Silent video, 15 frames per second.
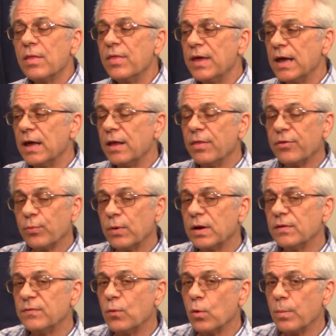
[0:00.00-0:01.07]
than 3
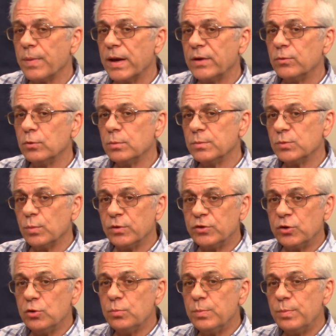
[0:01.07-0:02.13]
and 4 bedrooms with
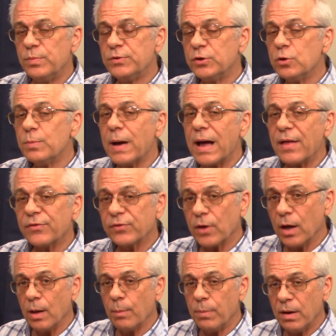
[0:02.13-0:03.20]
two baths
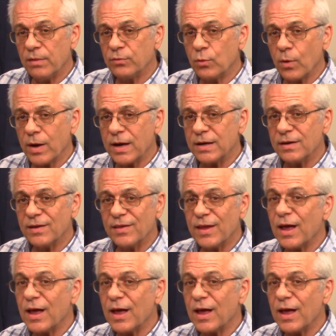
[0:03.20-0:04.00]
above grade.